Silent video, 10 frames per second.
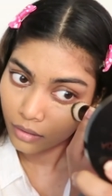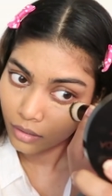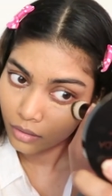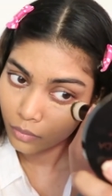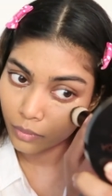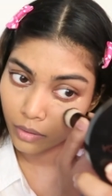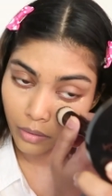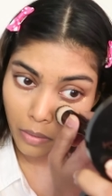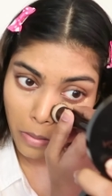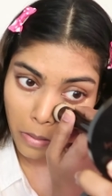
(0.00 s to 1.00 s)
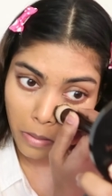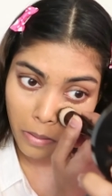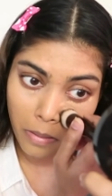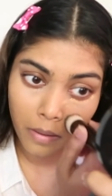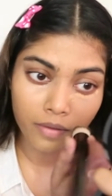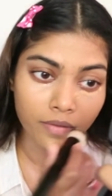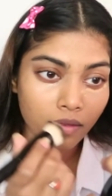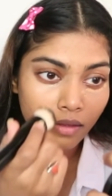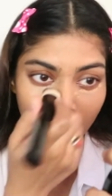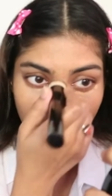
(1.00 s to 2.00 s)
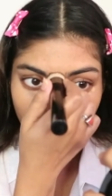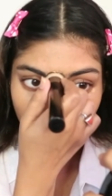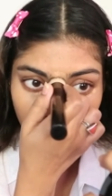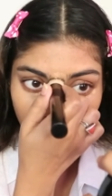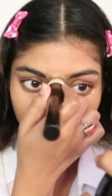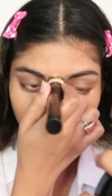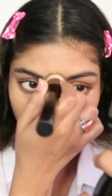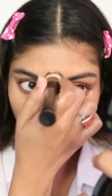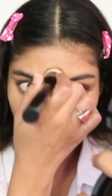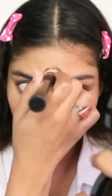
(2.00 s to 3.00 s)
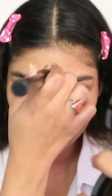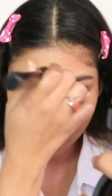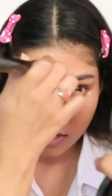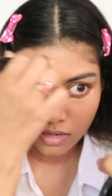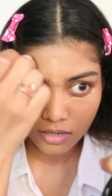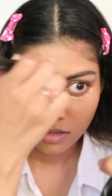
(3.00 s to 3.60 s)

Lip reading: again over here on my forehead,